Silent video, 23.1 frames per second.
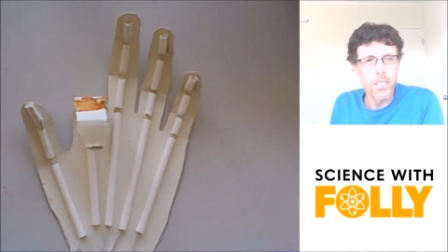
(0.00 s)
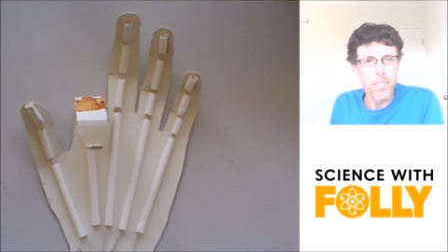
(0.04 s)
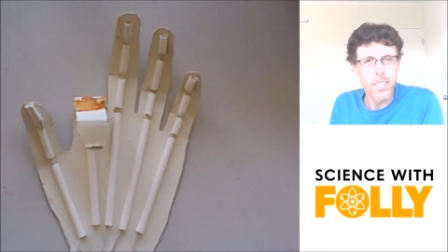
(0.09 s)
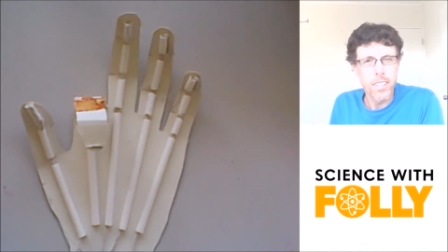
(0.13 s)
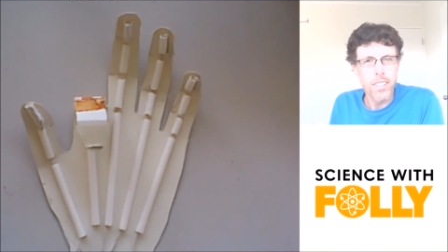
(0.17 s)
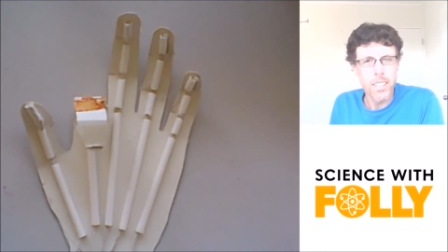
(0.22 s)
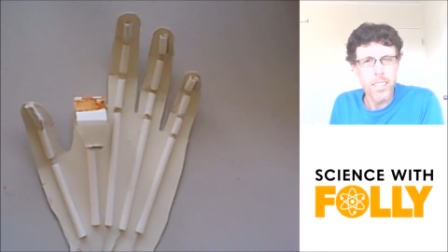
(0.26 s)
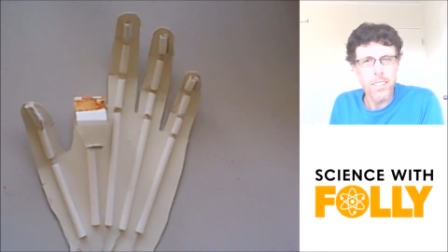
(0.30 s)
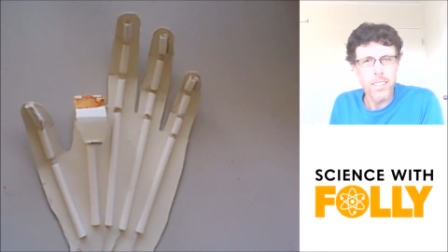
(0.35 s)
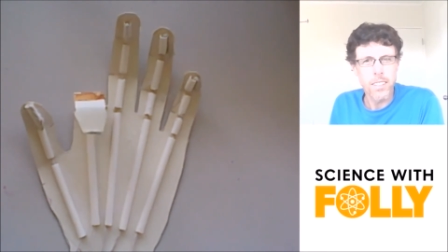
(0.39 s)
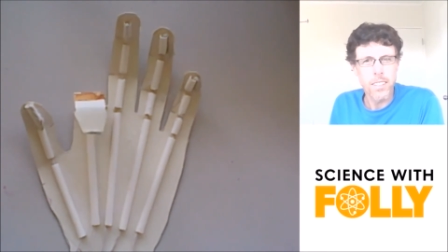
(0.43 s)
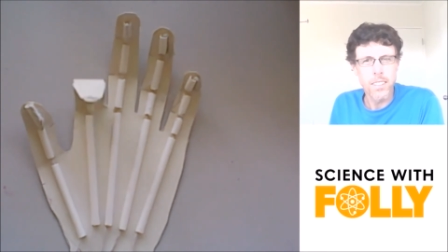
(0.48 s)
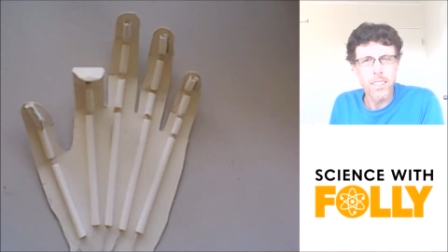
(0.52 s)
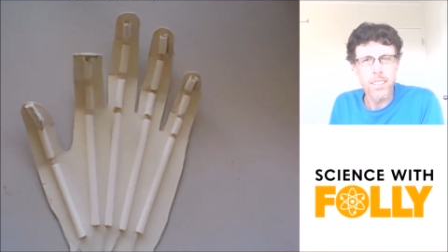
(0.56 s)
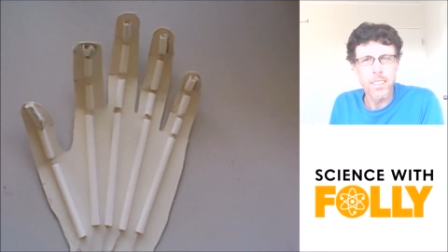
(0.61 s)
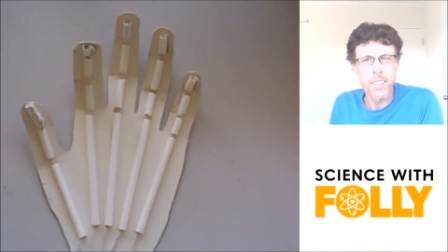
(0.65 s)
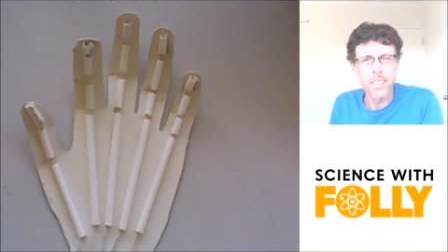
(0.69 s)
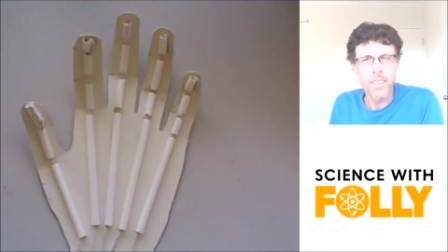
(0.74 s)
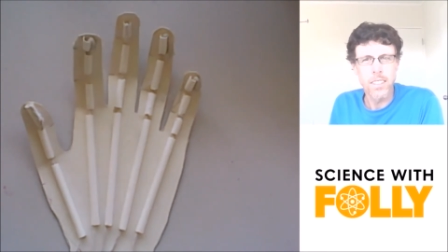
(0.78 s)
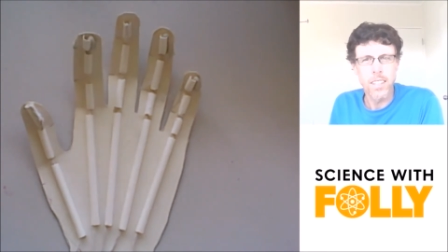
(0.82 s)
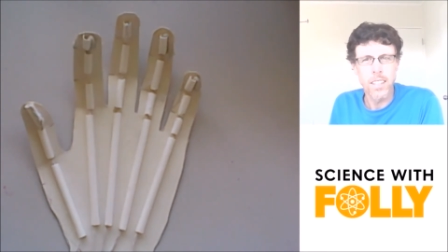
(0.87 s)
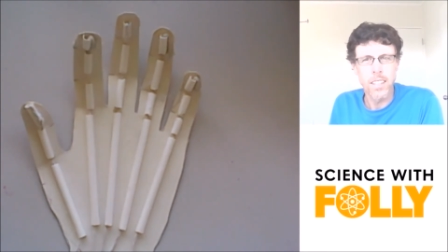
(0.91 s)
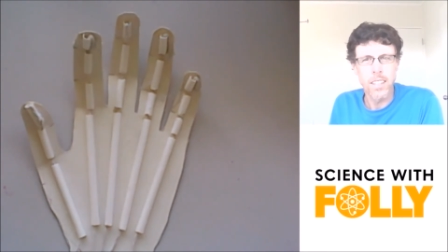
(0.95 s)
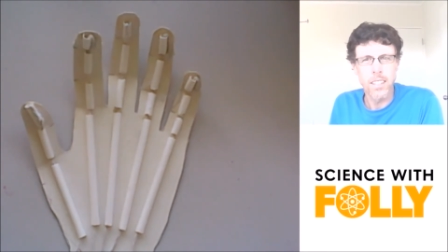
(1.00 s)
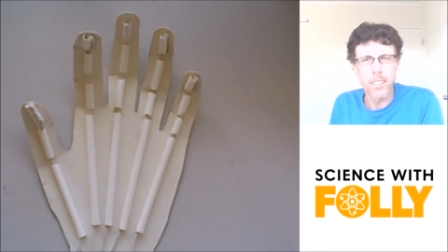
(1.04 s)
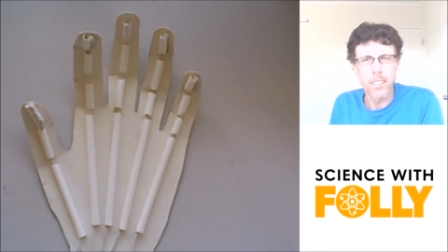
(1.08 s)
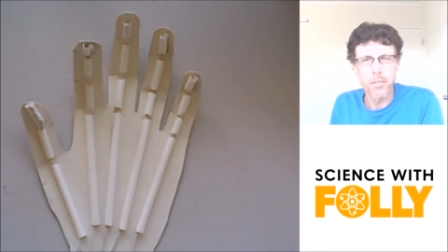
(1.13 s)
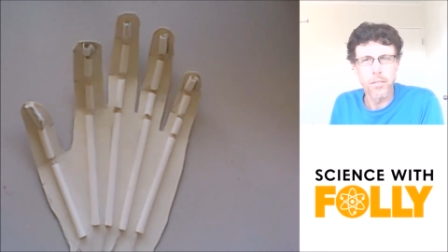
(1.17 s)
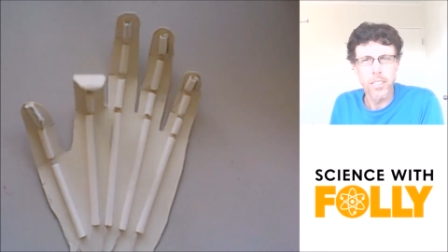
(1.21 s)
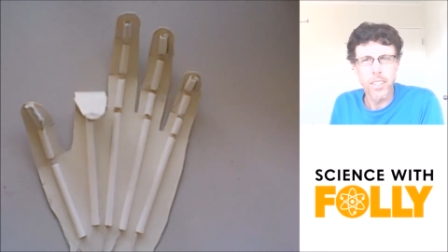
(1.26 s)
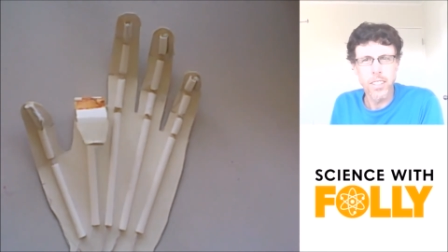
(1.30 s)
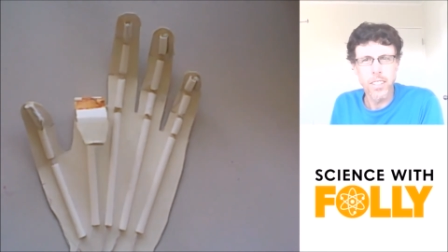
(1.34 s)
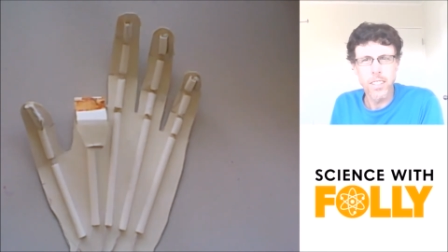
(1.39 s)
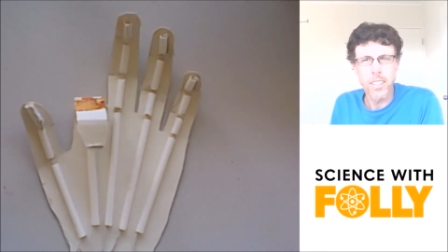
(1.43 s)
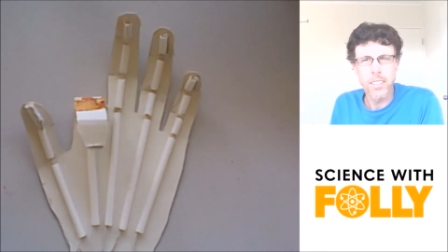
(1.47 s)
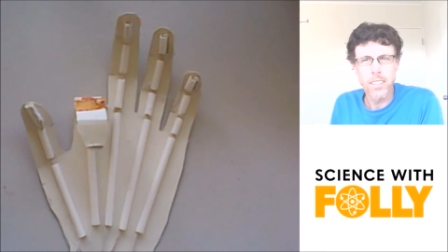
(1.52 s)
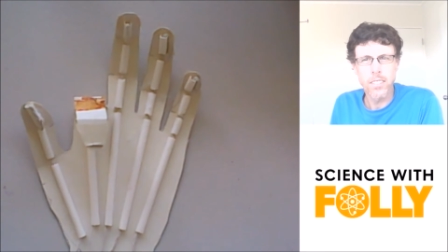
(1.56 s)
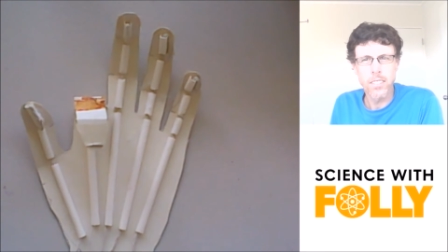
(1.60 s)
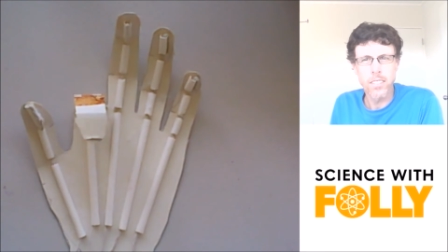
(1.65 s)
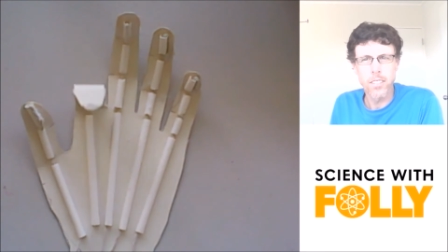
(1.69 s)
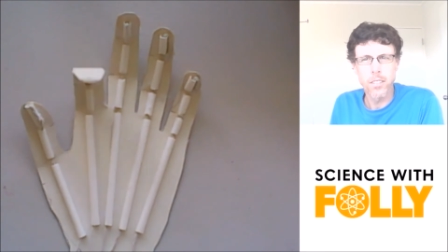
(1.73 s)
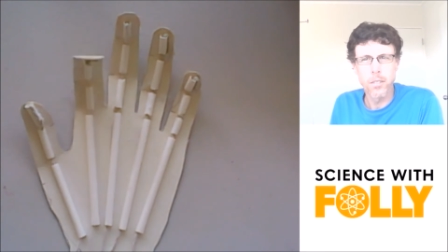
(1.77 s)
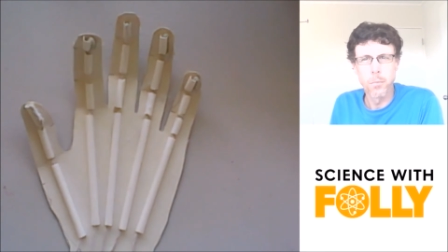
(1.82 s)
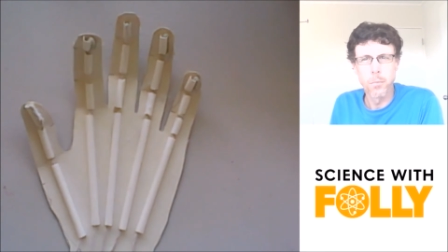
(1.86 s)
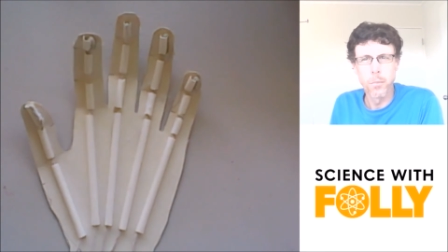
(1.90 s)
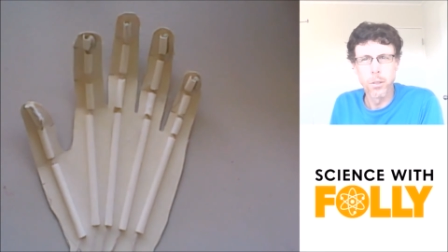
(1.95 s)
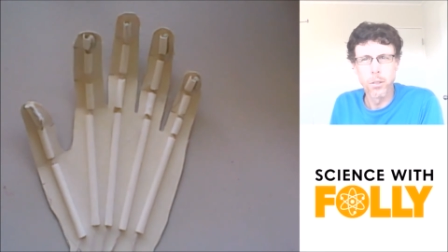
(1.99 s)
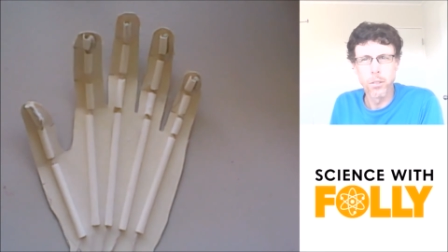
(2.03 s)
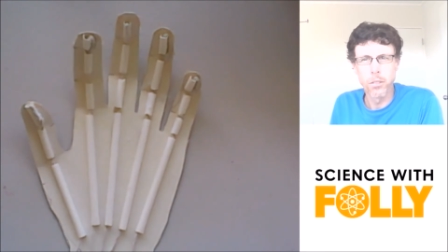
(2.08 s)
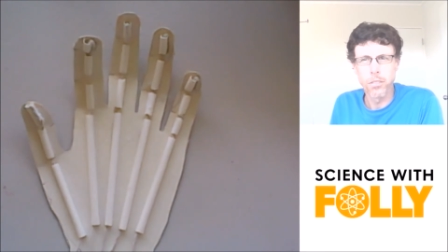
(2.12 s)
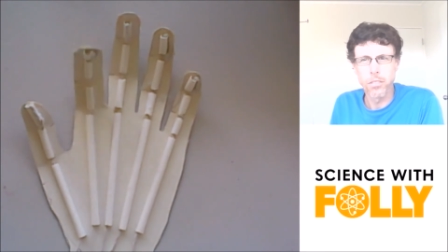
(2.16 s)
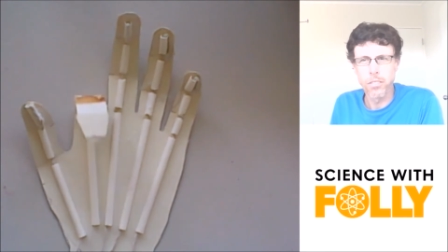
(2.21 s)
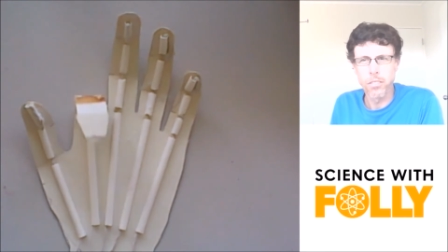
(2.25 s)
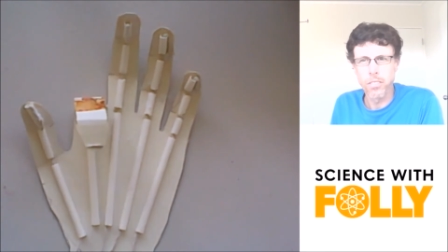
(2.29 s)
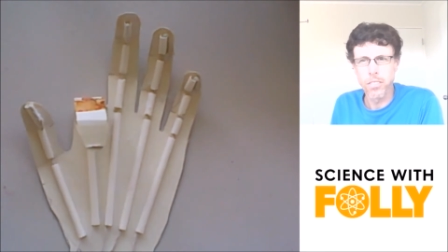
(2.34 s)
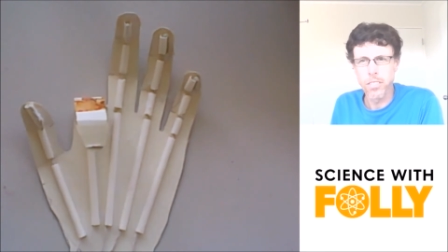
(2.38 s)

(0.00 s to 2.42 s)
tendon and the fingers move.